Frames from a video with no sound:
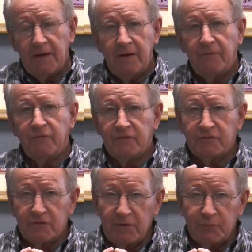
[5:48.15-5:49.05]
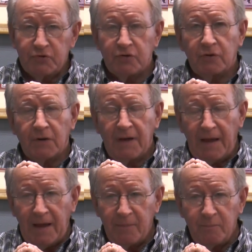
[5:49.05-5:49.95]
if the scripture
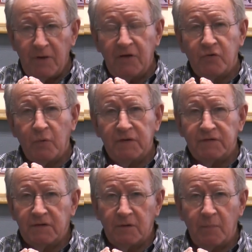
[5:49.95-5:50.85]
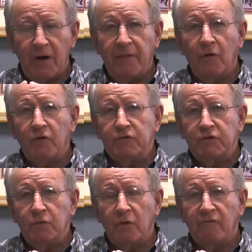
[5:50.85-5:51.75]
can be twisted by those
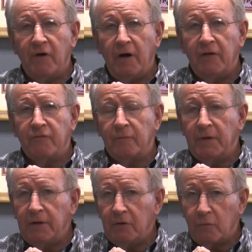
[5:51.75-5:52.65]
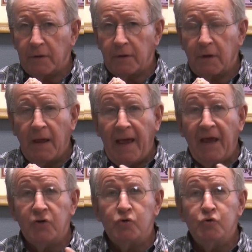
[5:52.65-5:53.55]
who are very familiar with it
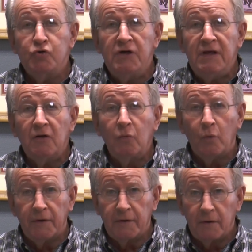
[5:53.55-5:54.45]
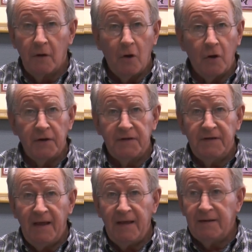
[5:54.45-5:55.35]
and who deal with it on a
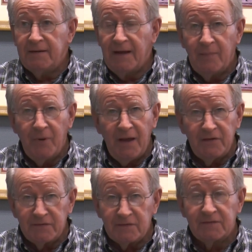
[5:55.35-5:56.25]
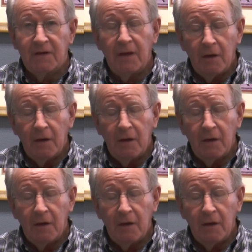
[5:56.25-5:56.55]
day-to-day basis,